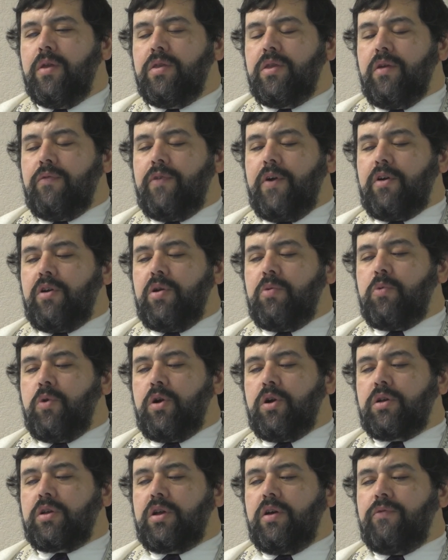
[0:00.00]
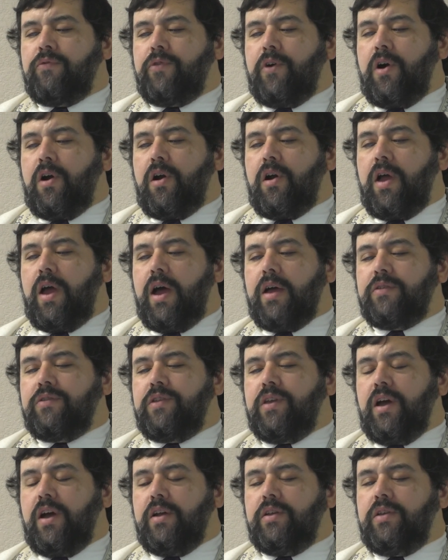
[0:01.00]
The very word kafar has
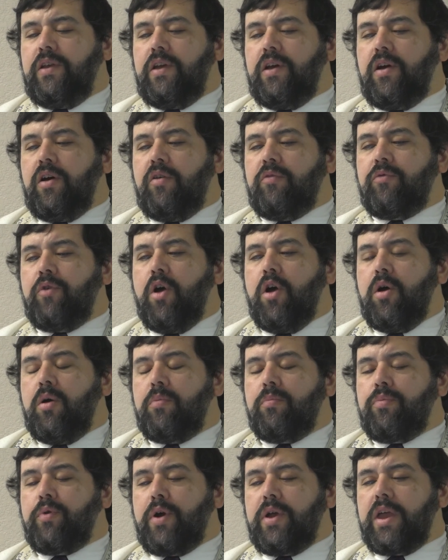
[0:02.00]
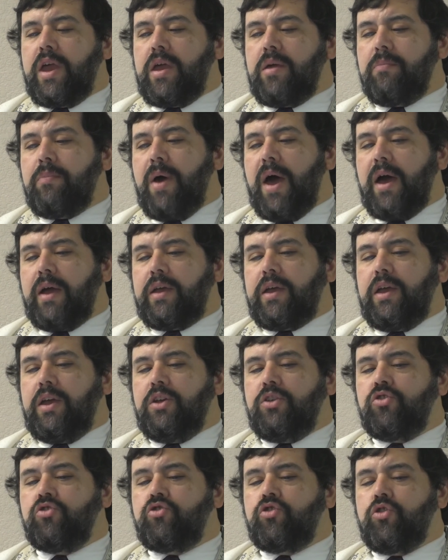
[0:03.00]
the idea of bringing back
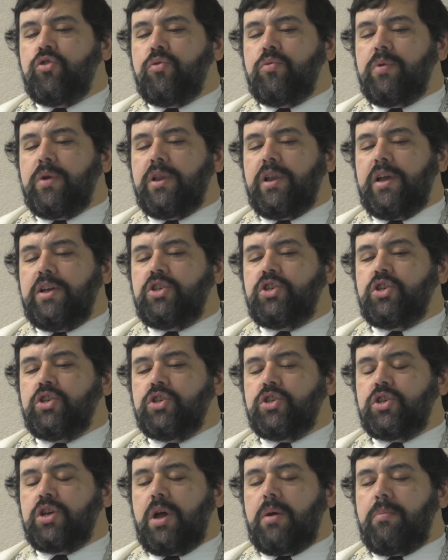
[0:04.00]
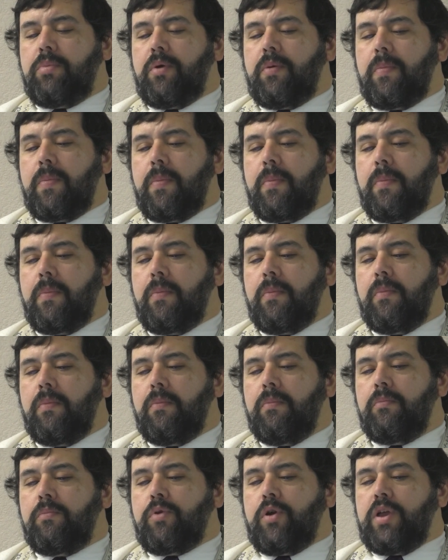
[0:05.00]
into relationship.
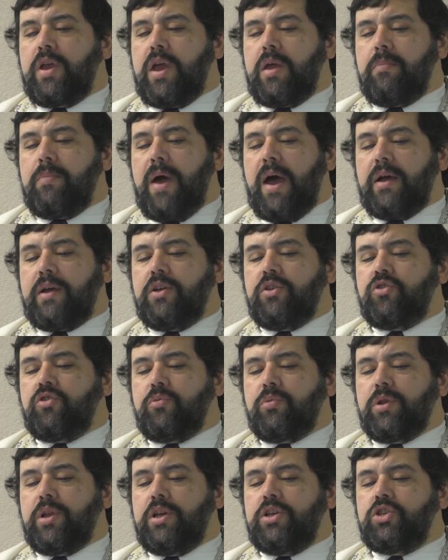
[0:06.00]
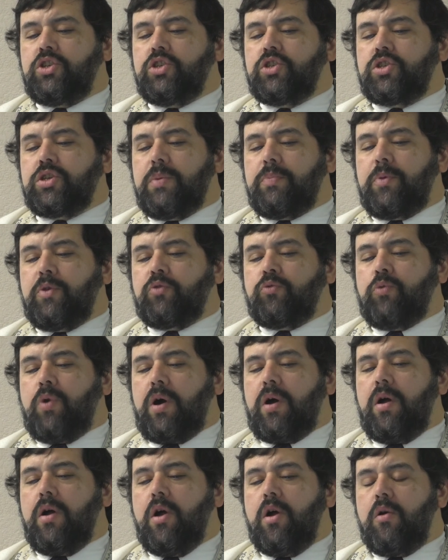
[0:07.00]
Bringing back into relationship is
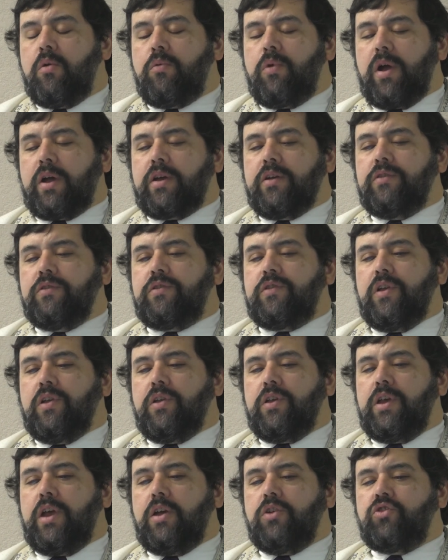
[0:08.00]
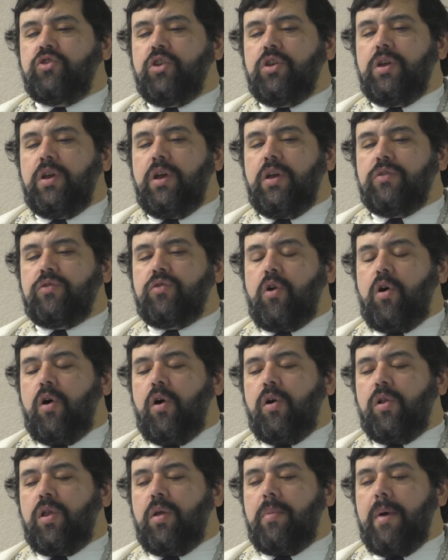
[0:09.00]
what reconciliation is
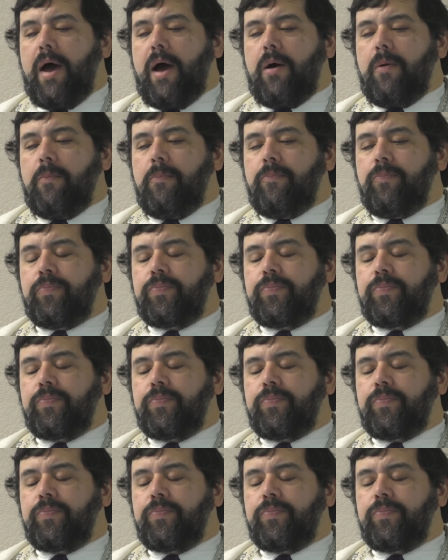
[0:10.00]
all about.